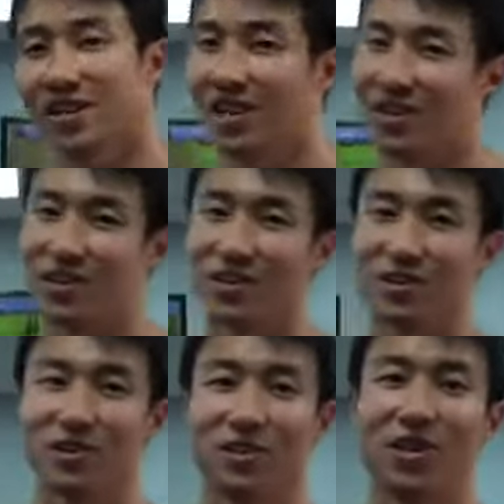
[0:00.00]
and you're
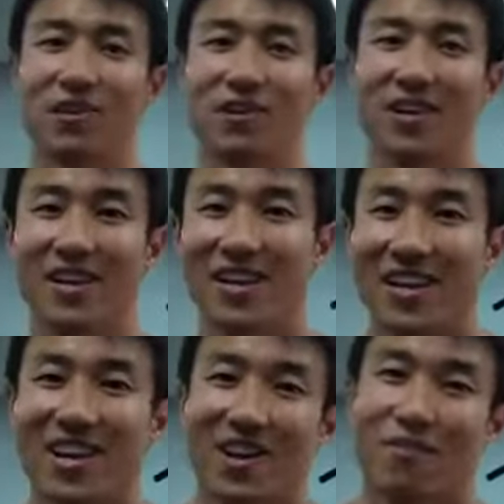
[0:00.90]
good to go.
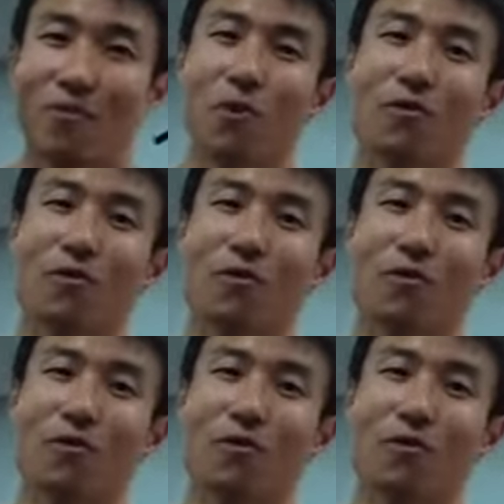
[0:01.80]
For more